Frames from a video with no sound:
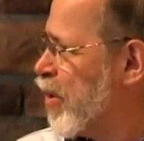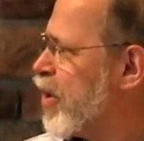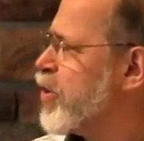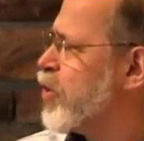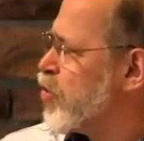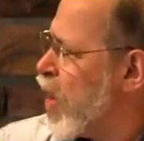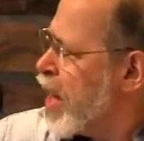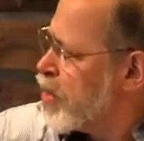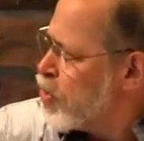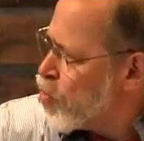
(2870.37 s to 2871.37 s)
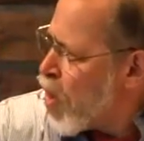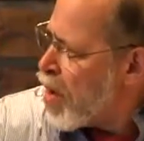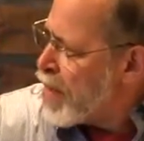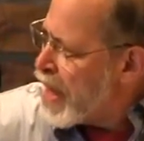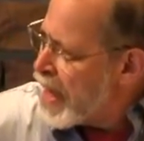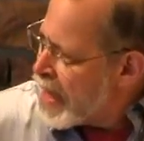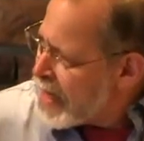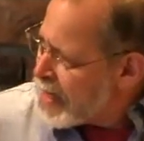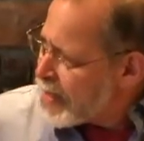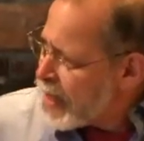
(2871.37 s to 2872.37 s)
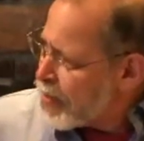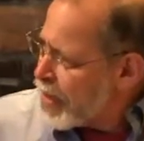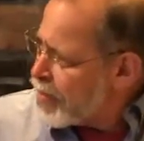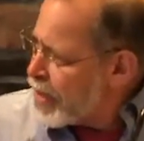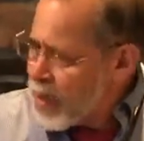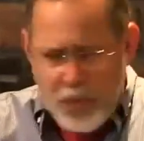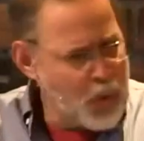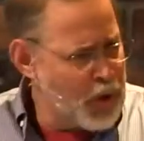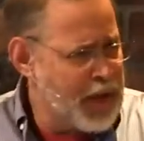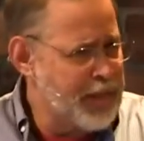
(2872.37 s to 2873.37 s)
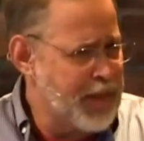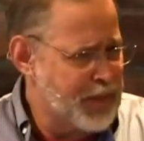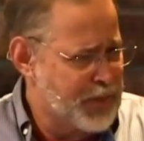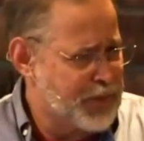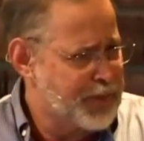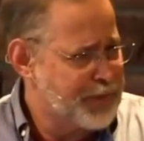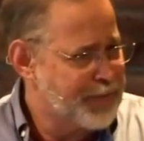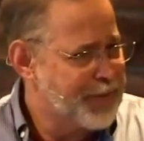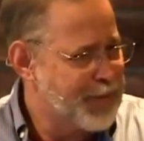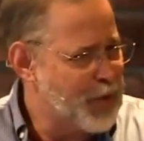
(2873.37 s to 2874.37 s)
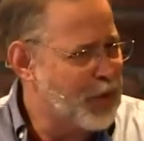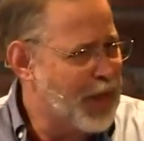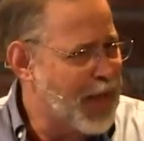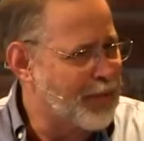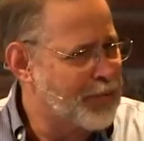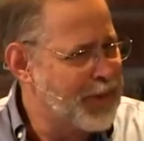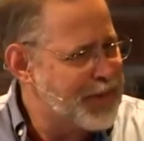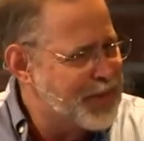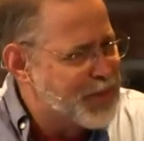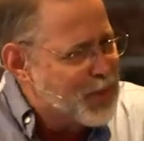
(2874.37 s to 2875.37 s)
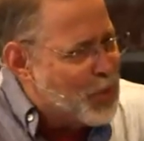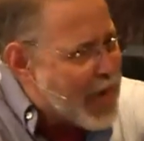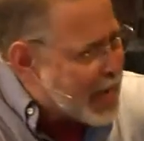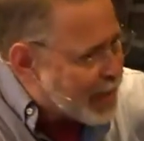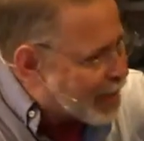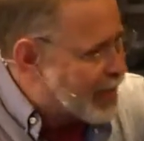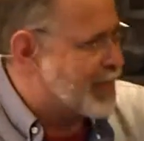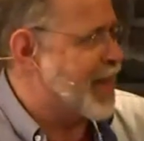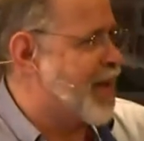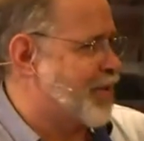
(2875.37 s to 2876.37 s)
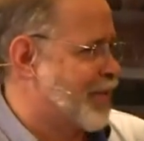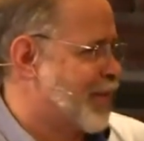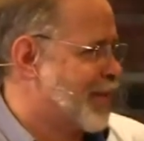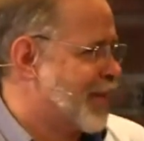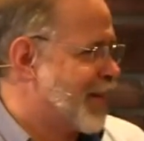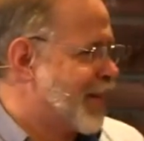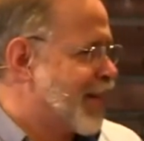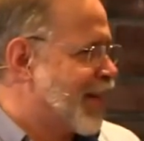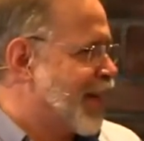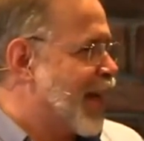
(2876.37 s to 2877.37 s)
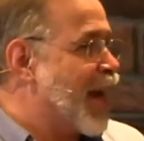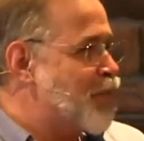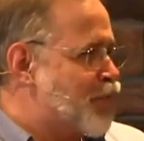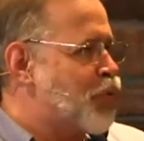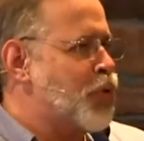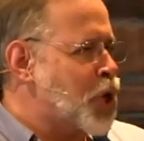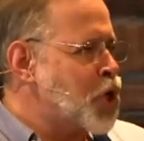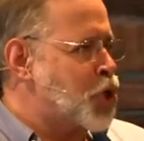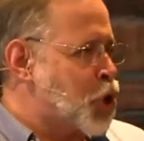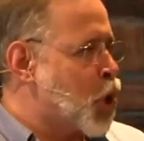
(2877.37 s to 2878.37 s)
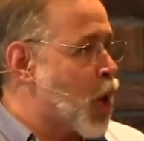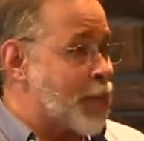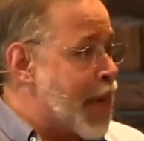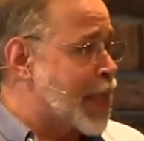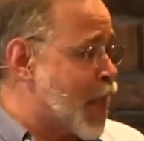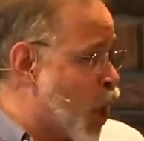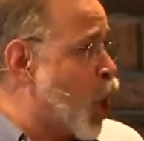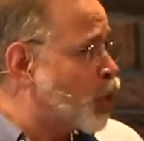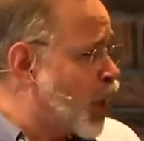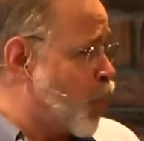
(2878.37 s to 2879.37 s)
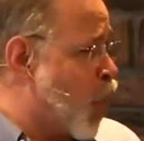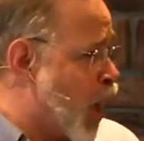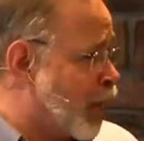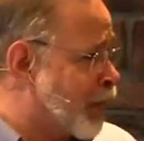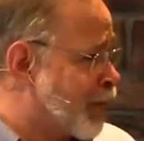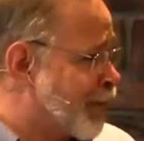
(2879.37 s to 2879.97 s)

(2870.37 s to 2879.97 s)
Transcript: Because he's trying to draw me in to say, we need to work on this in your life. We need to straighten this out. And I'm pretty sure I'm not the only one